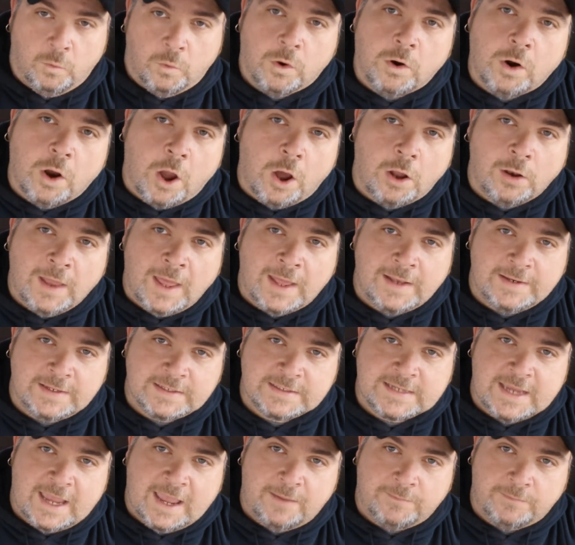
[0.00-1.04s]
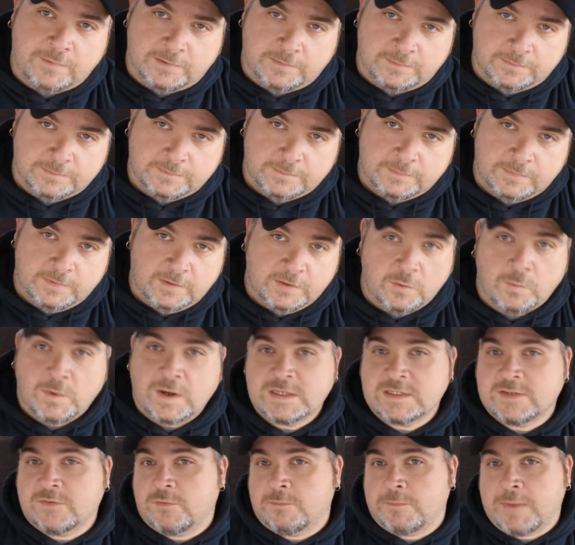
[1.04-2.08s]
We're all letting this happen. The
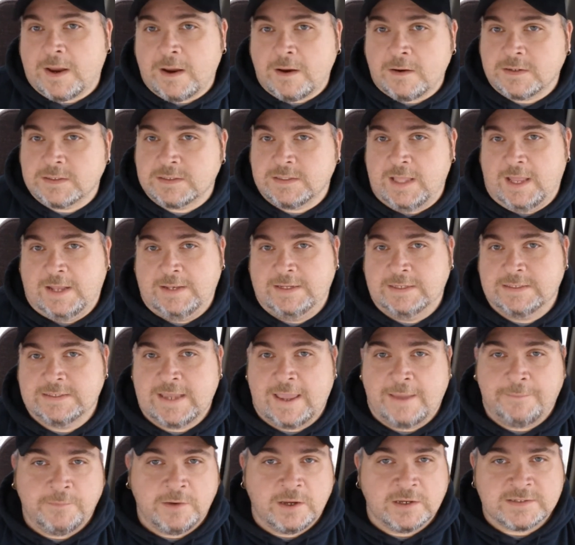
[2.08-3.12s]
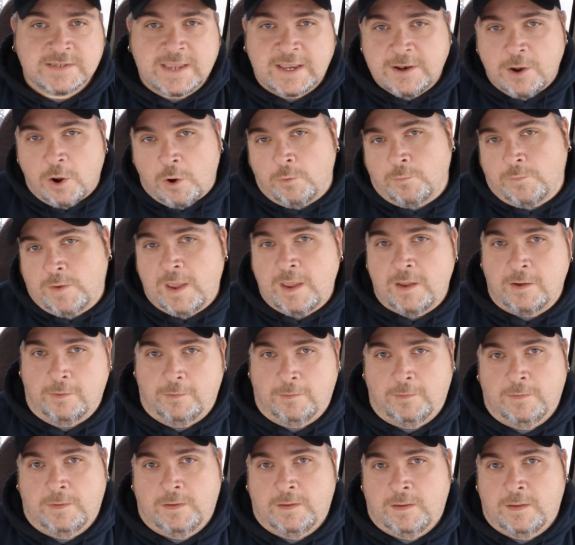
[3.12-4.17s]
rest of America's letting this happen because they don't know.
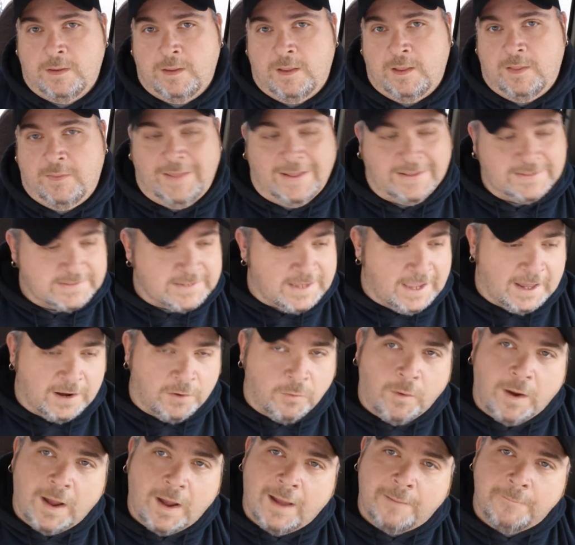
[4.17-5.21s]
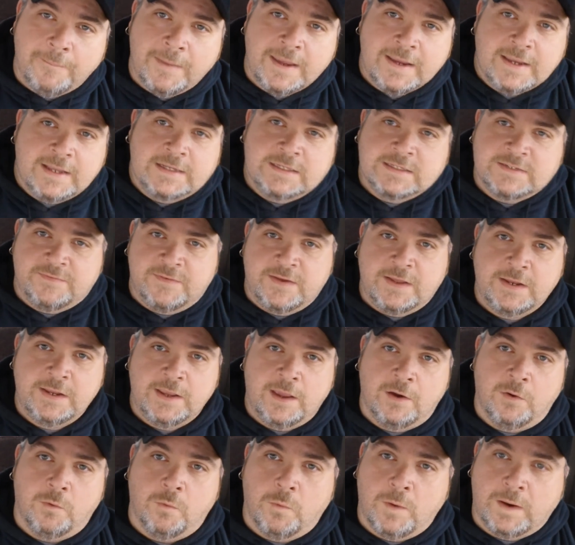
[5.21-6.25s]
That's kind of why I'm making this
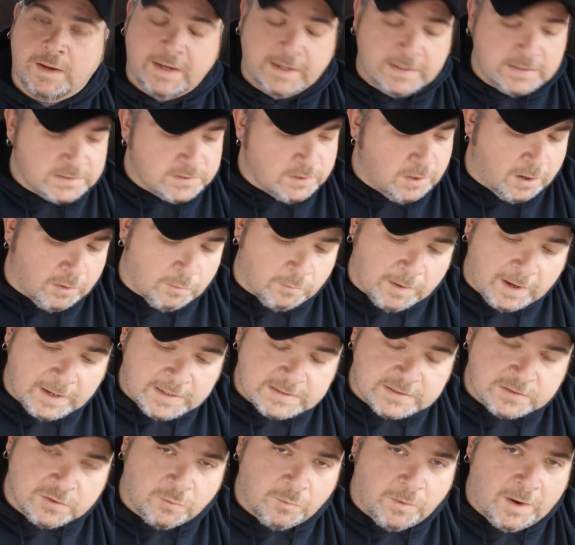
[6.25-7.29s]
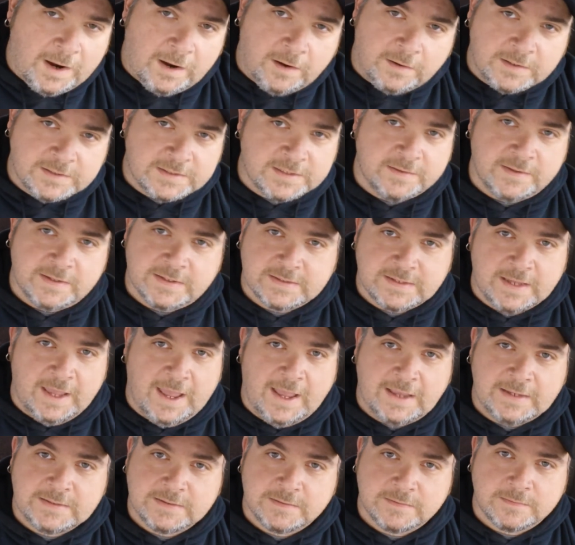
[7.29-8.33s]
video. We need to start raising awareness of this,
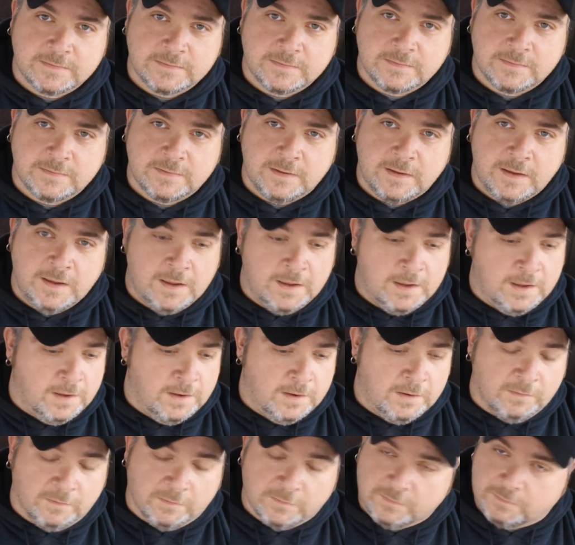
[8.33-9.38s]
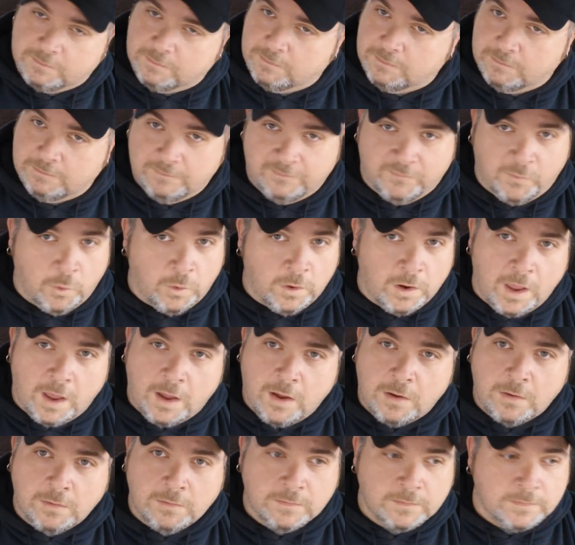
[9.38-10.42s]
guys. Before
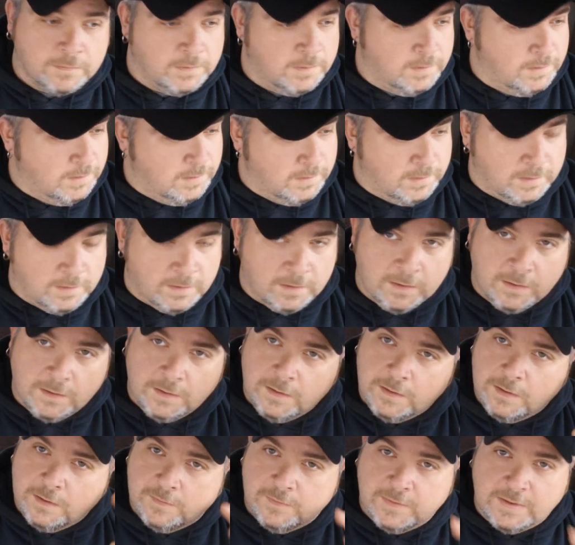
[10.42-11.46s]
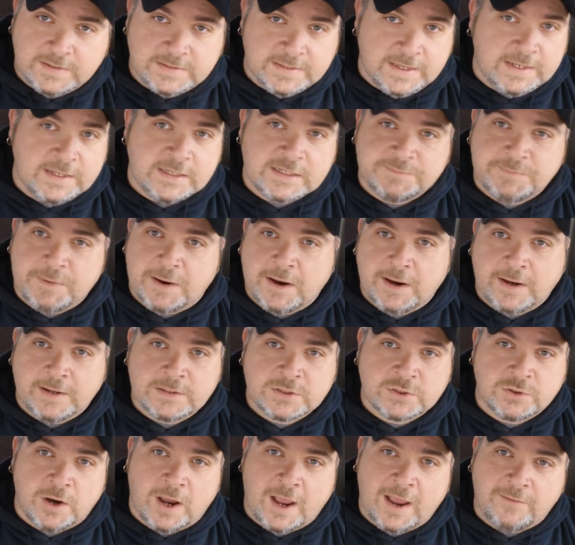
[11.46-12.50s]
long, these
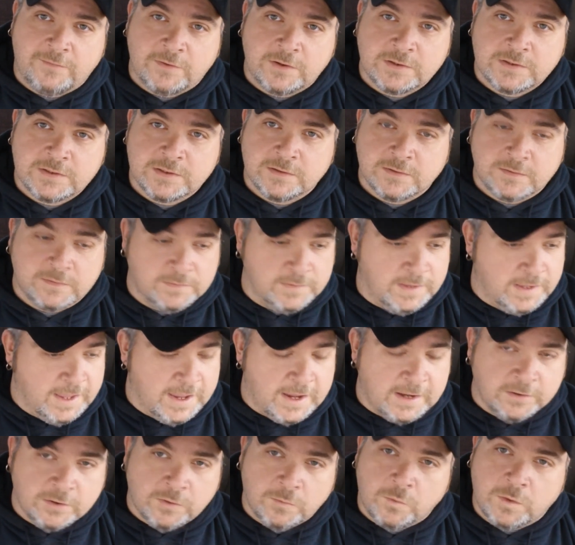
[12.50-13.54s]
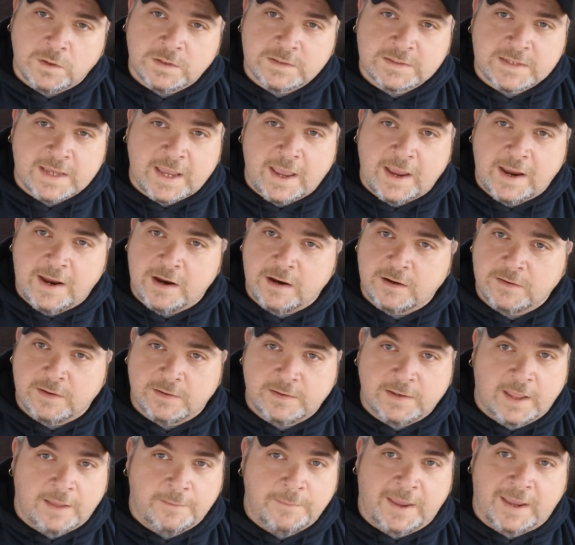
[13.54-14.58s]
inexperienced drivers, the ignorant ones out here, are the
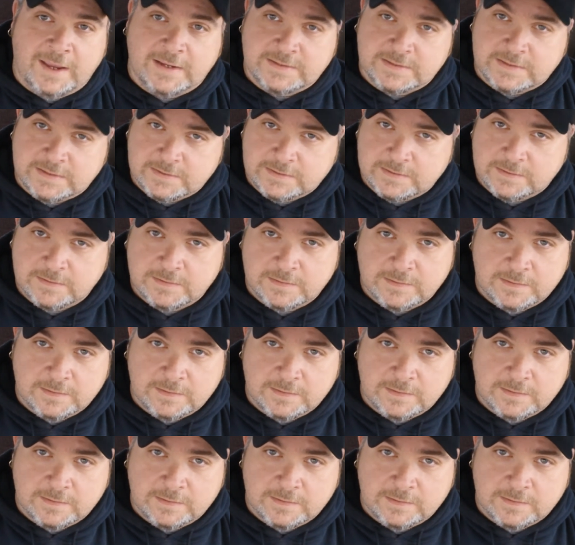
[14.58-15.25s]
dumbasses.